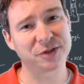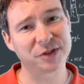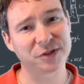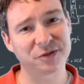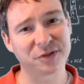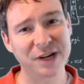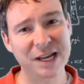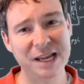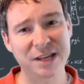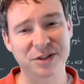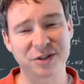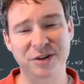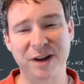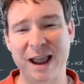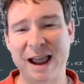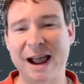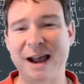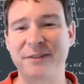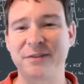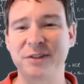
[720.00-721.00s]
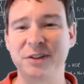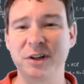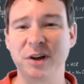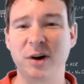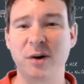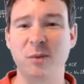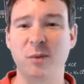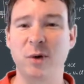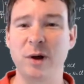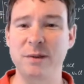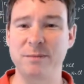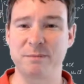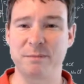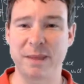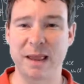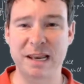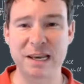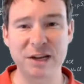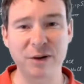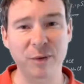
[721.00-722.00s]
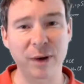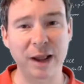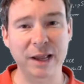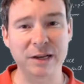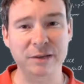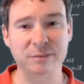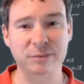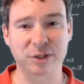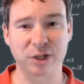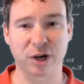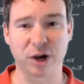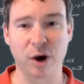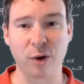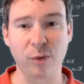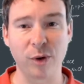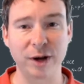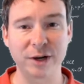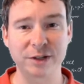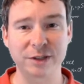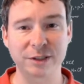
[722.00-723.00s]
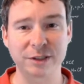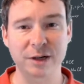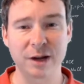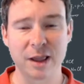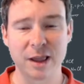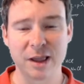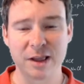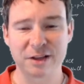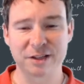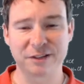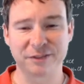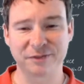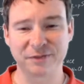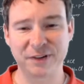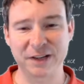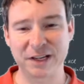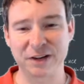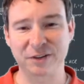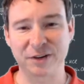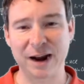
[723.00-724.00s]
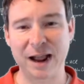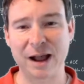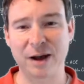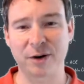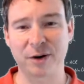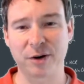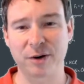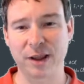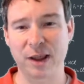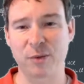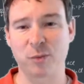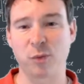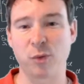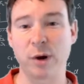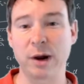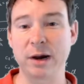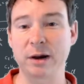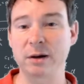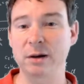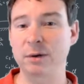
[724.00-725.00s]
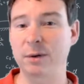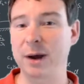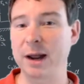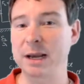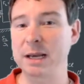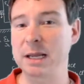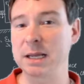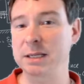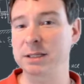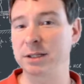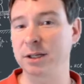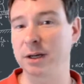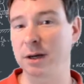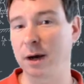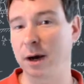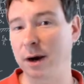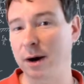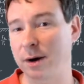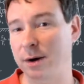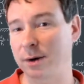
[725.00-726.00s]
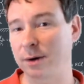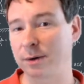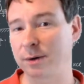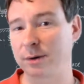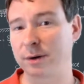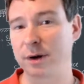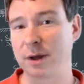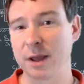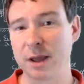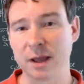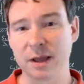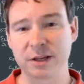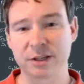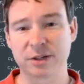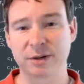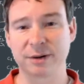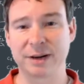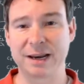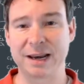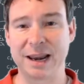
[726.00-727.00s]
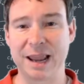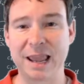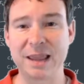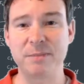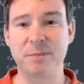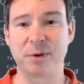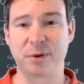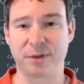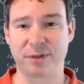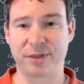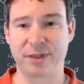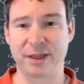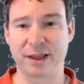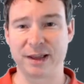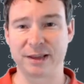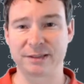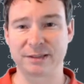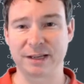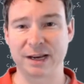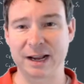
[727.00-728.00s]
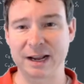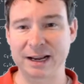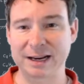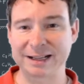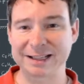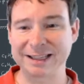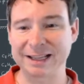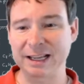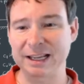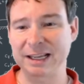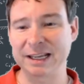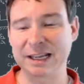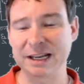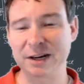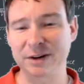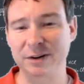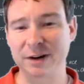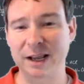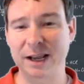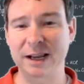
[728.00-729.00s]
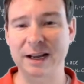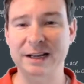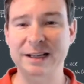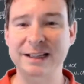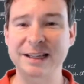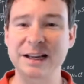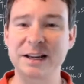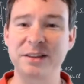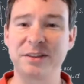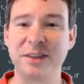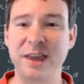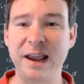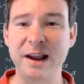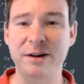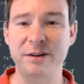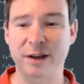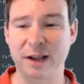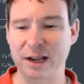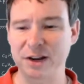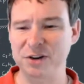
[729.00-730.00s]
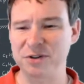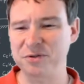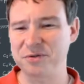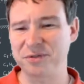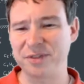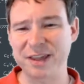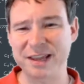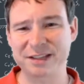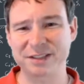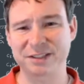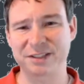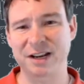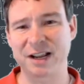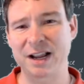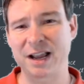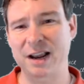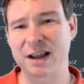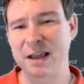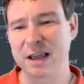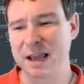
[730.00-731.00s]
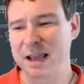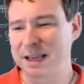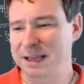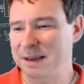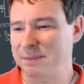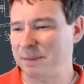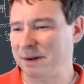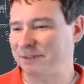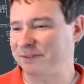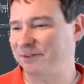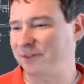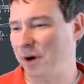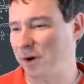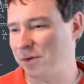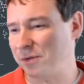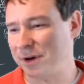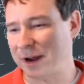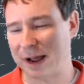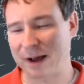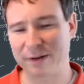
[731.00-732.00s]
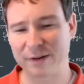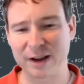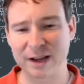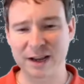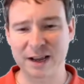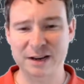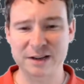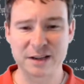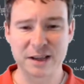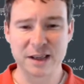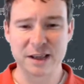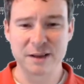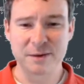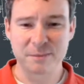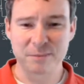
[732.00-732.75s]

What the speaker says: of screens. You have to know what menu item to go under to figure out, okay, where do I need to go to enable this? And I got to click here, and I got to click there, and I got to do this, and I got to get my phone out, and I got to